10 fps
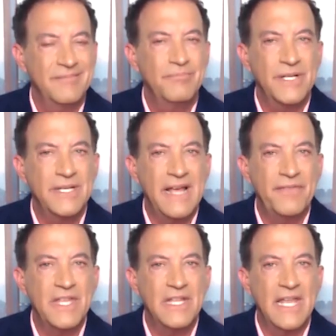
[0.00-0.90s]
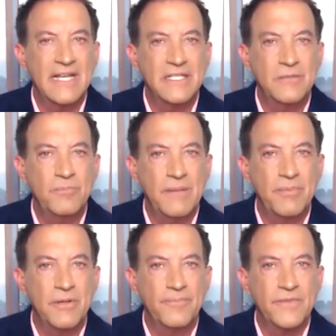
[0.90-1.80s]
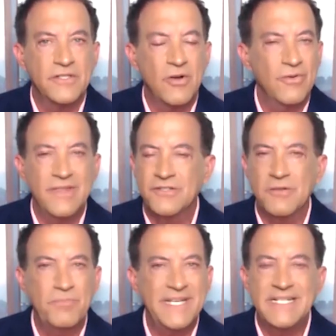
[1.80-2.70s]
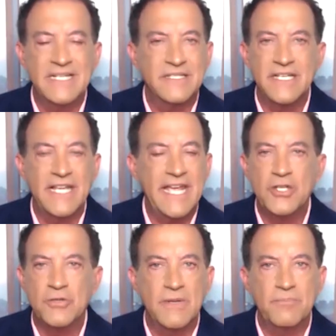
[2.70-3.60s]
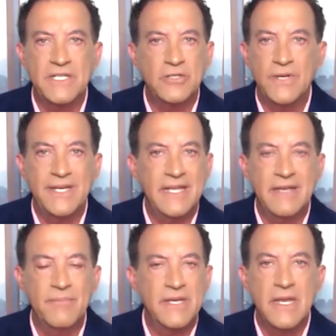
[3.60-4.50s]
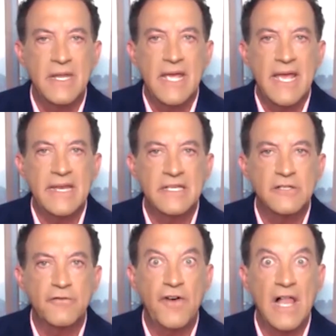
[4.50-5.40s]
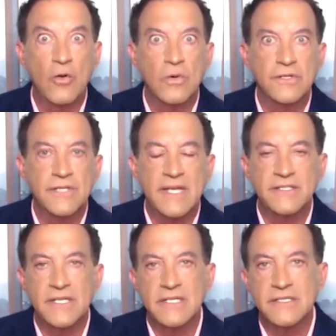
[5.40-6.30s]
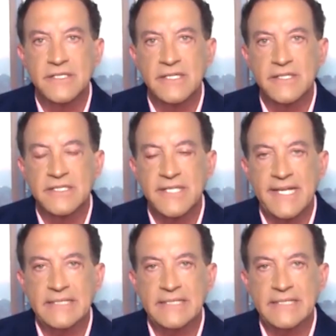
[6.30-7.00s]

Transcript: but not the elected people. So there's a big disengagement between him and, and his followers as it is in the state.